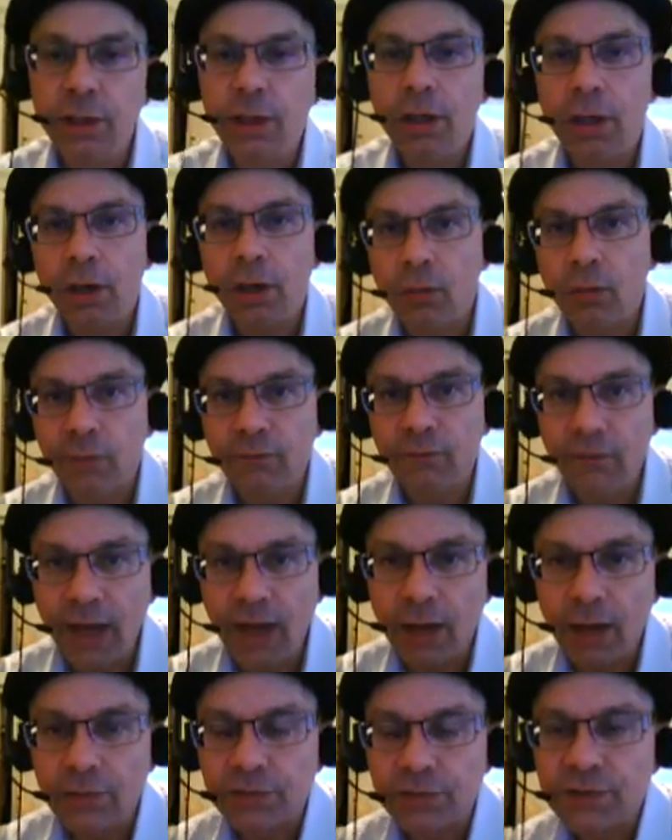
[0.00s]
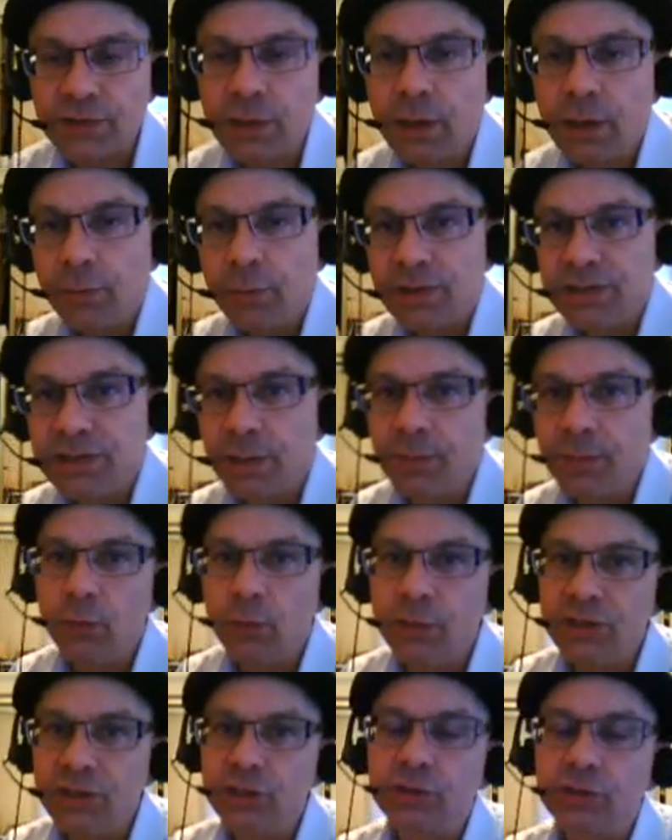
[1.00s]
or founds, but
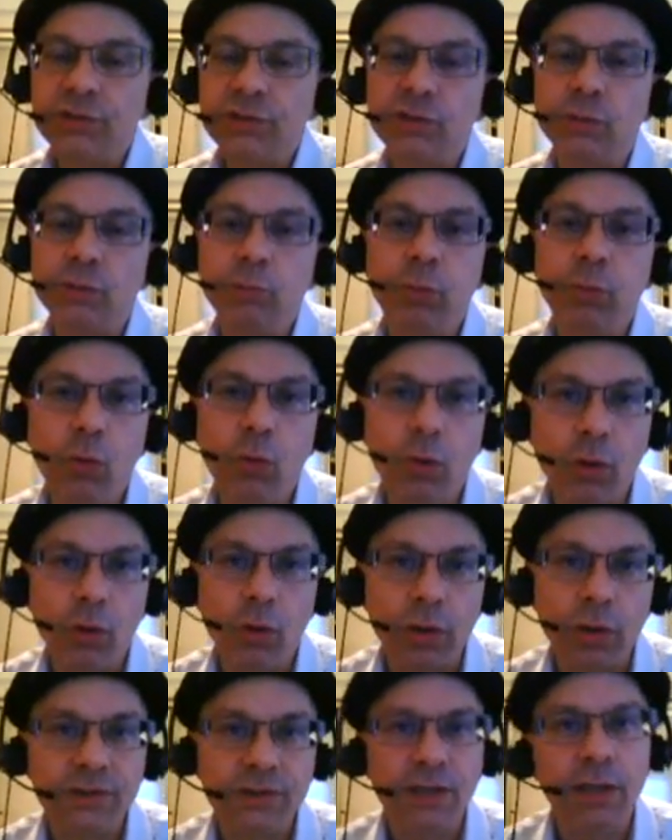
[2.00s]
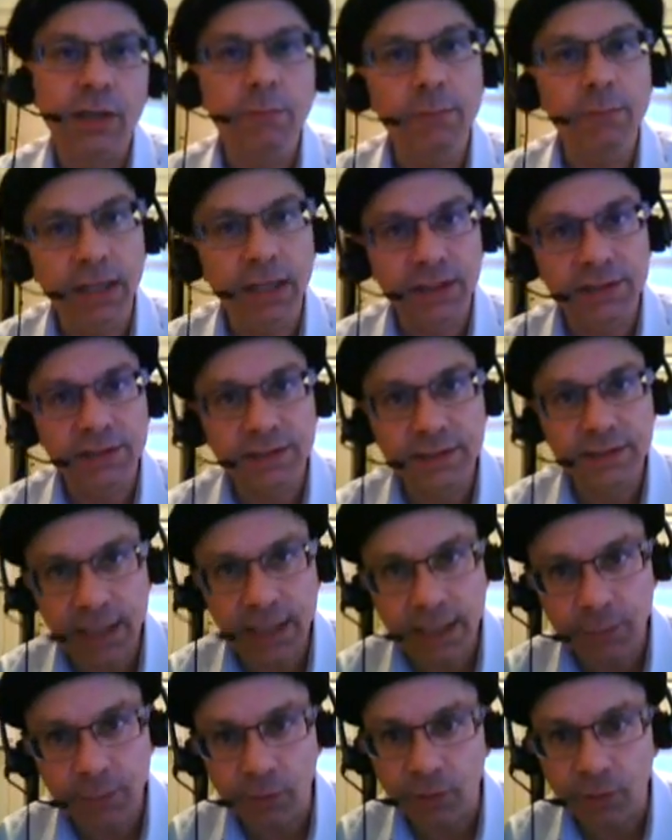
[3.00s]
something which supports and makes
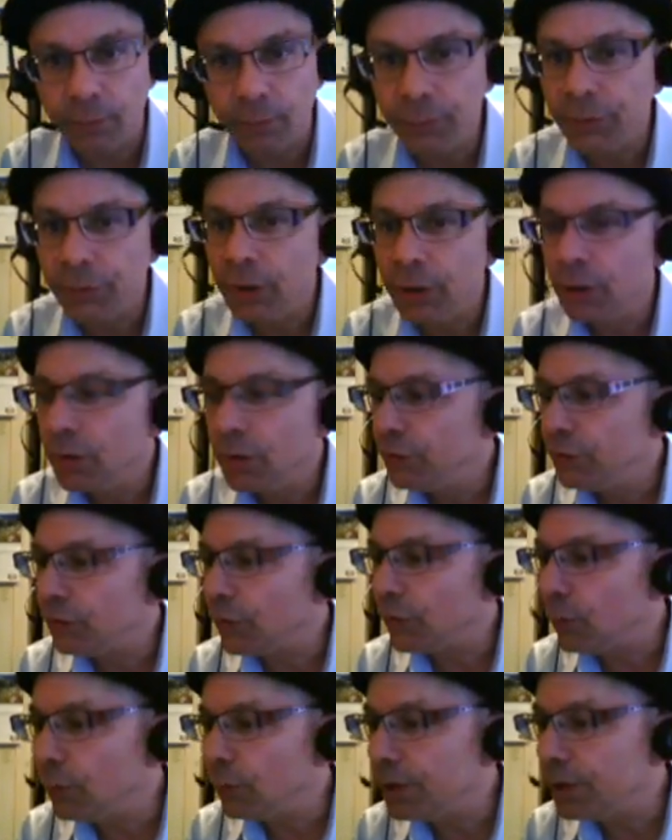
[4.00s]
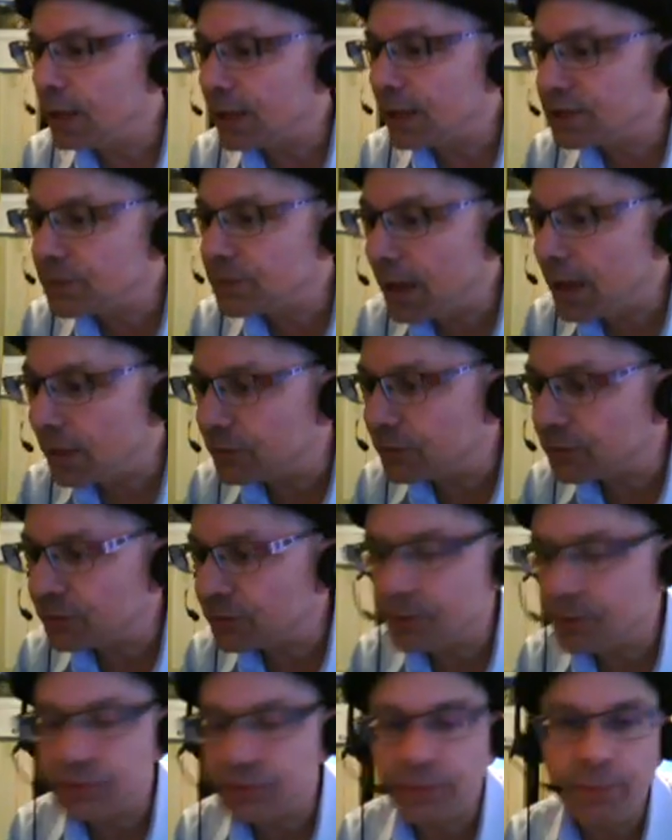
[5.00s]
stable. So we're not
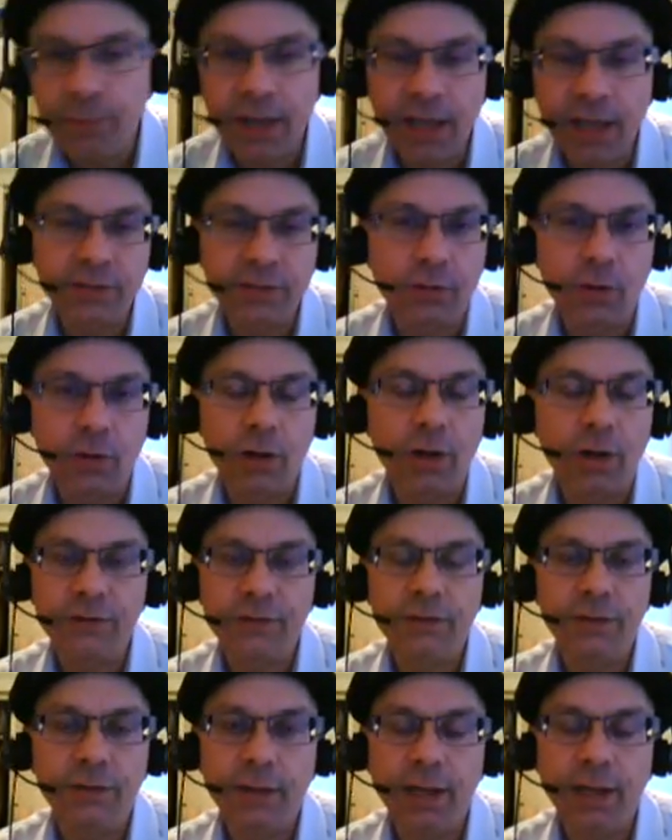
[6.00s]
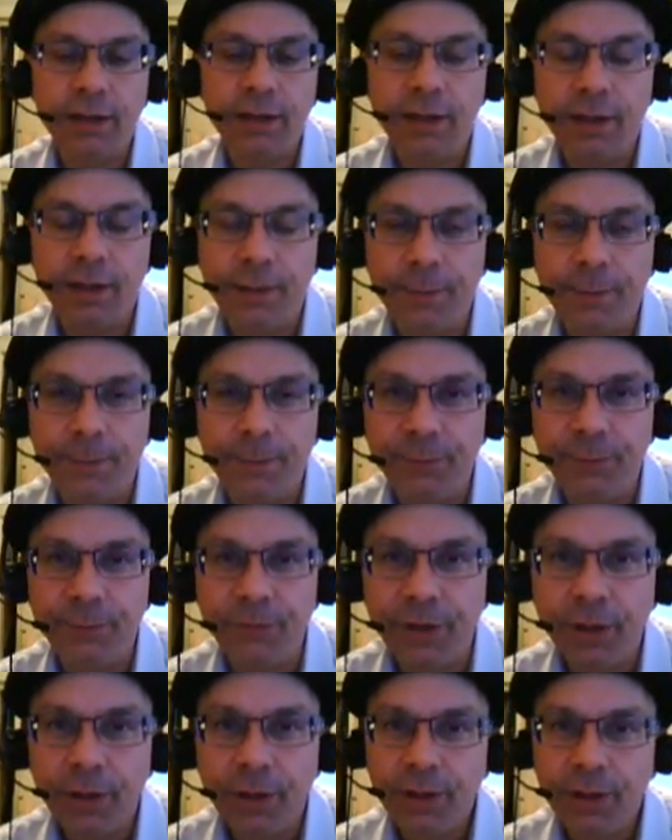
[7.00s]
supposed to pass laws that
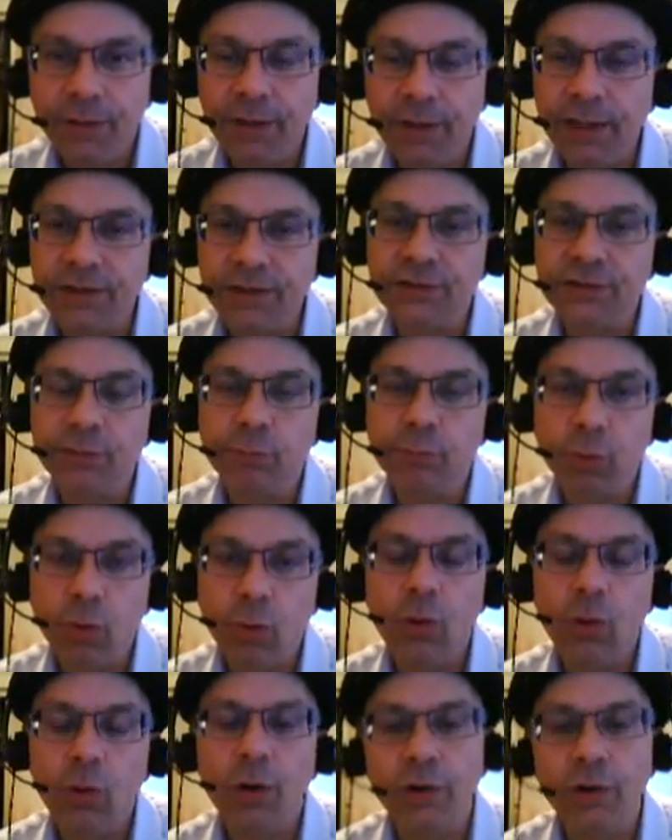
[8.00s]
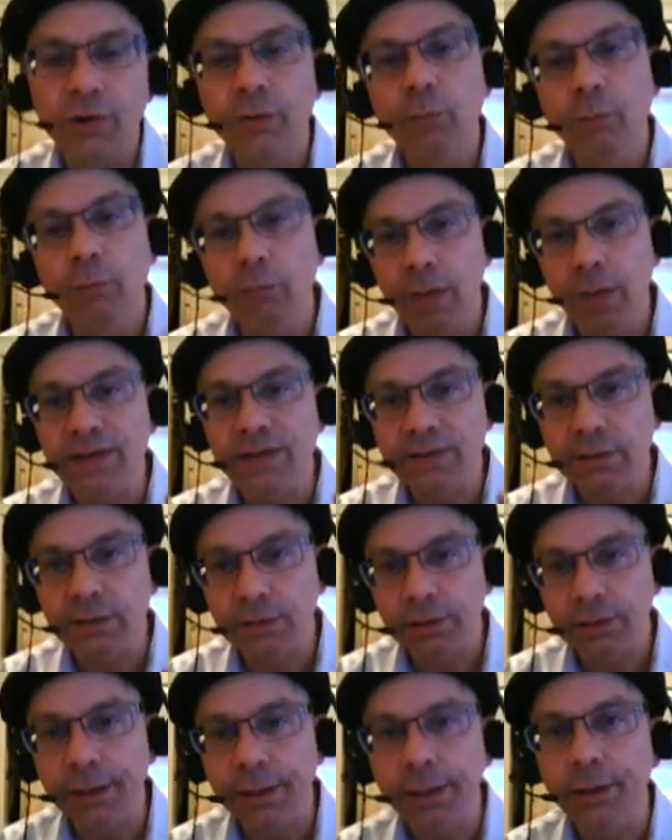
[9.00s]
that support
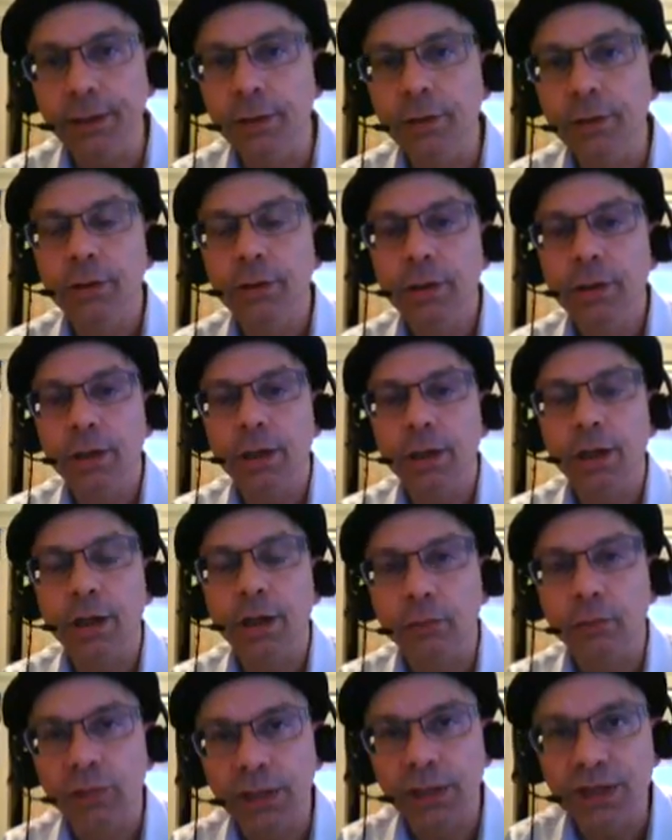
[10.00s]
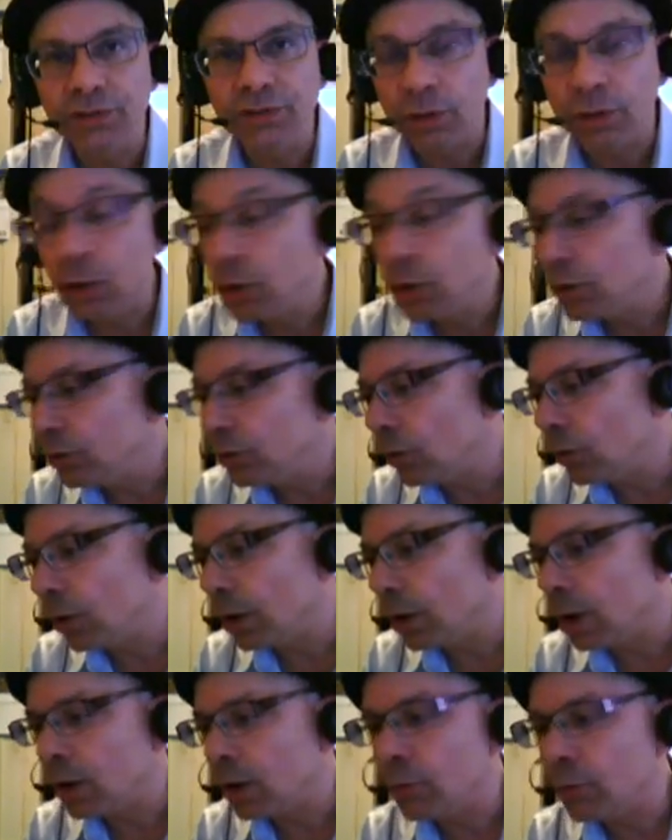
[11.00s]
basically religion,
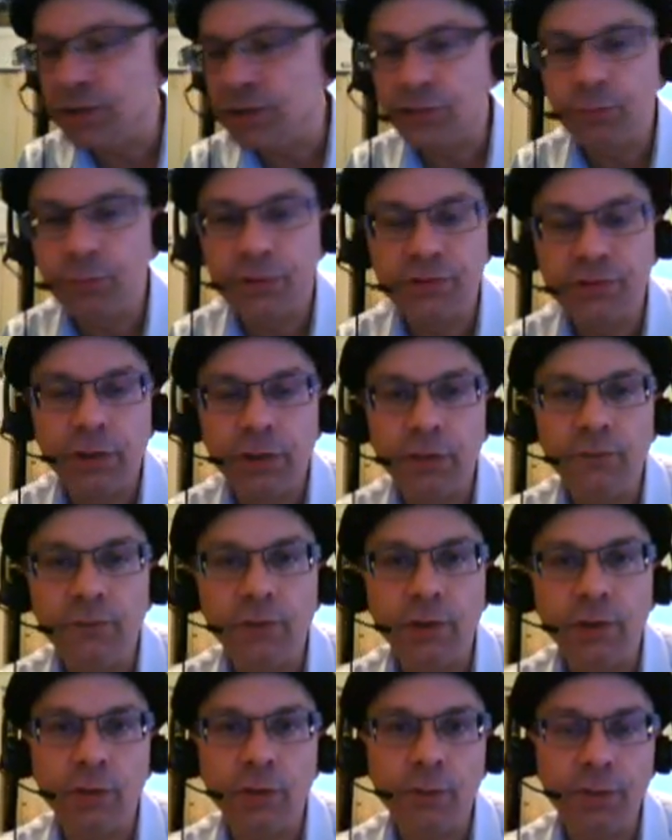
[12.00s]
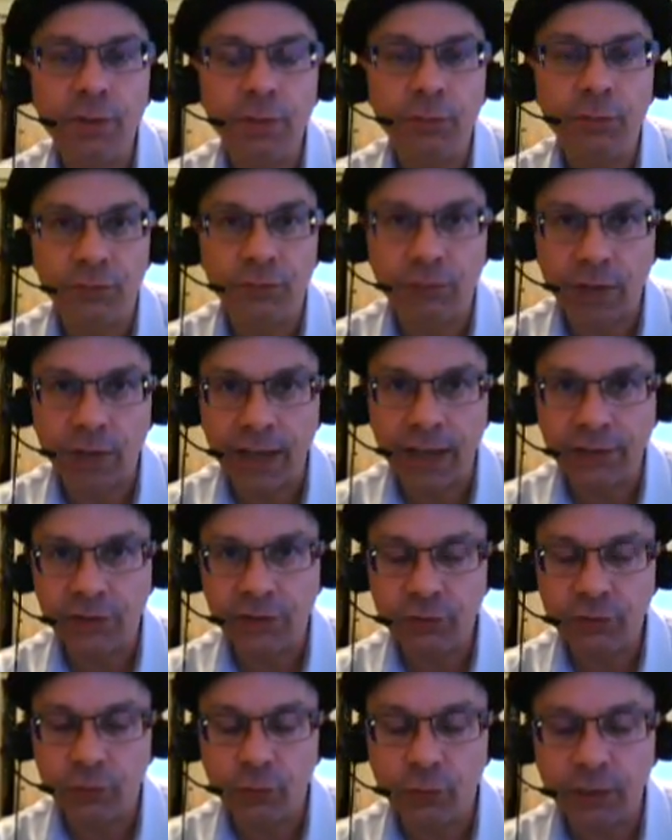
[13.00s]
nor are we supposed to interfere with people's right
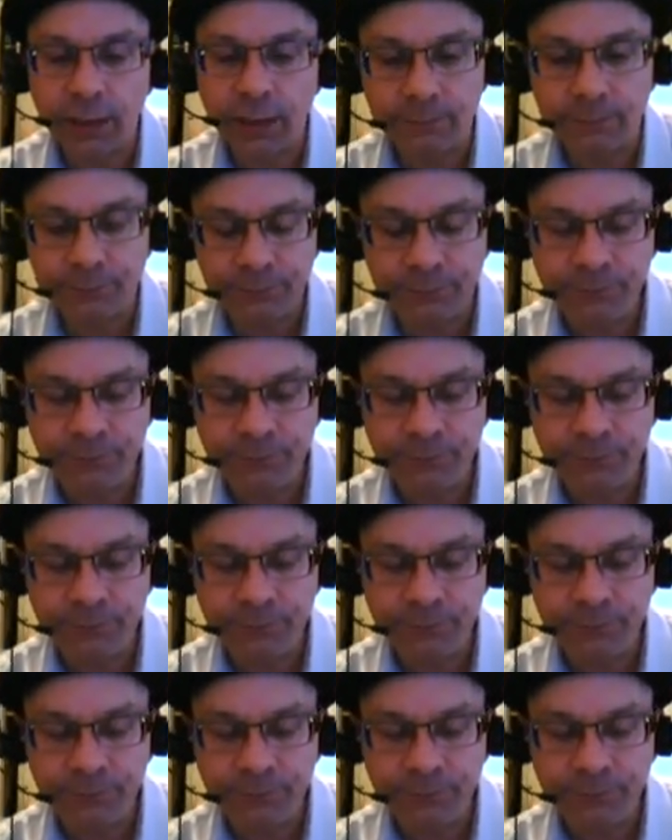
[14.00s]
to